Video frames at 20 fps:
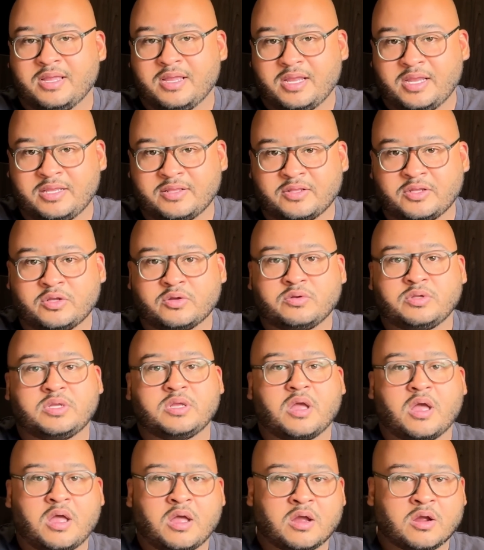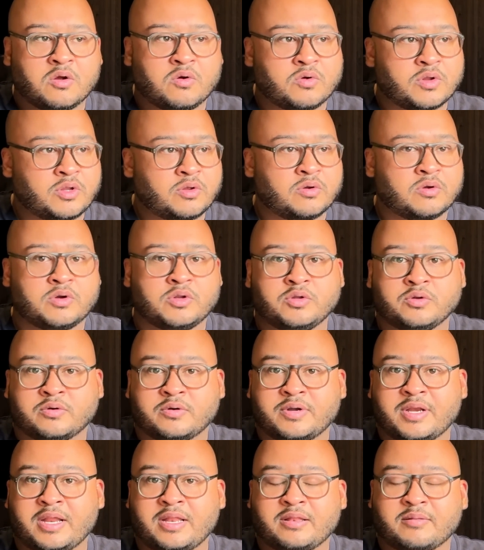either you're young or
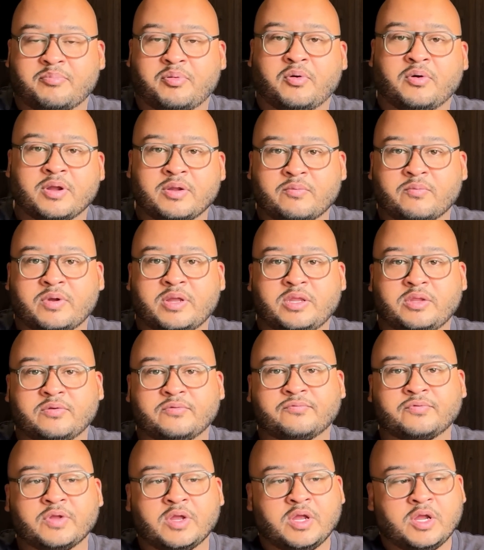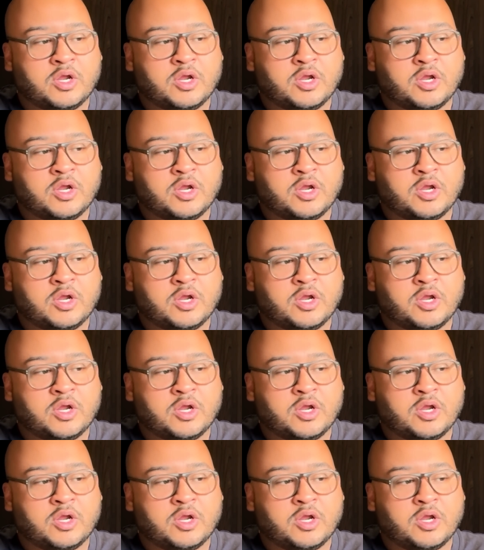you're in the point where you've